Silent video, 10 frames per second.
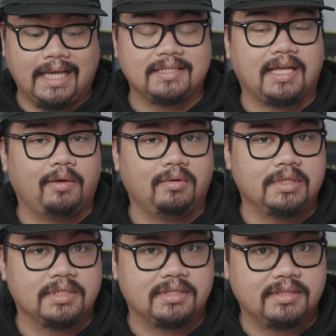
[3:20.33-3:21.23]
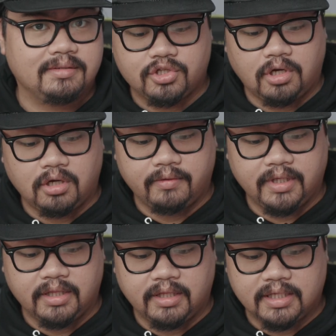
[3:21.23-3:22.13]
As I was
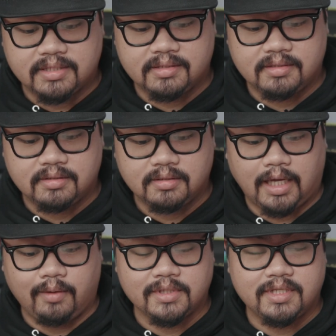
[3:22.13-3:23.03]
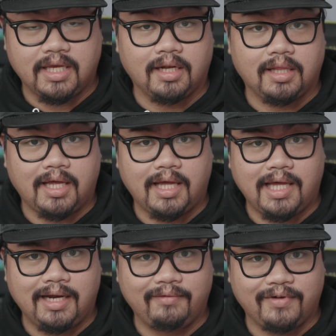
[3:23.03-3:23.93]
soldering this, I was getting a
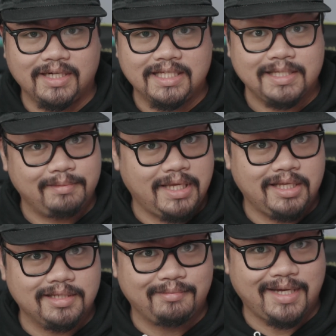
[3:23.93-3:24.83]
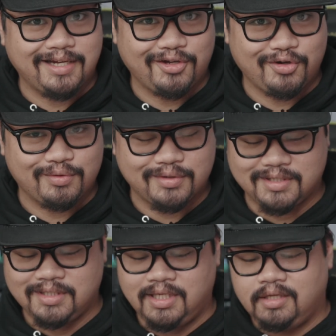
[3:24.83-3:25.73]
lot of funny smells in my
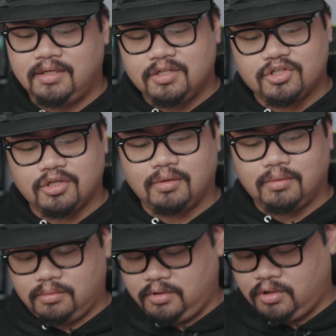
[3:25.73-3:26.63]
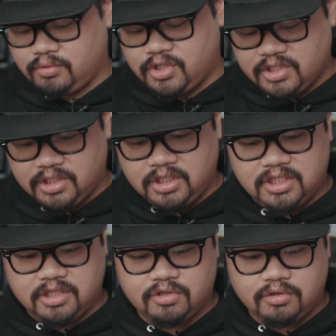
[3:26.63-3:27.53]
nose. So, you know, just an
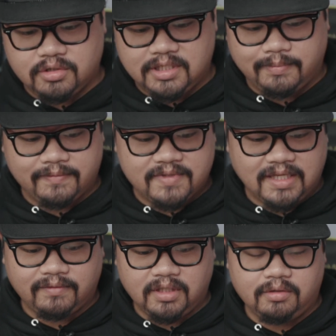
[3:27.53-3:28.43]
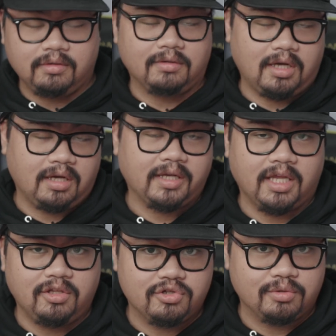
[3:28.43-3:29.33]
additional tip of safety.
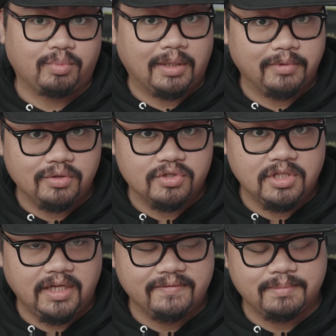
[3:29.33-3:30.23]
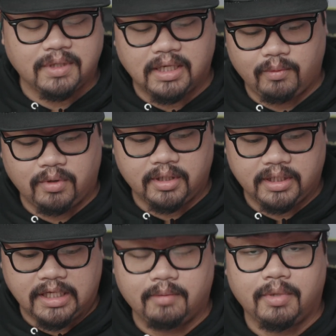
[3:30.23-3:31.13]
Again, you should probably use gloves, but I want to
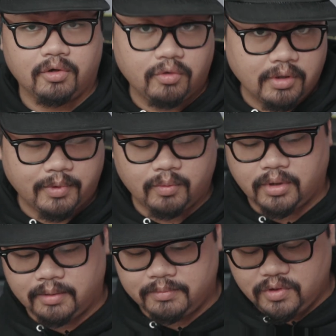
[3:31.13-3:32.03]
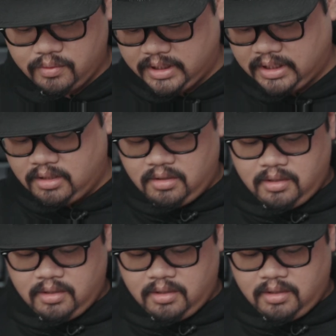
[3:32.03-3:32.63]
get a better grip on what I'm doing.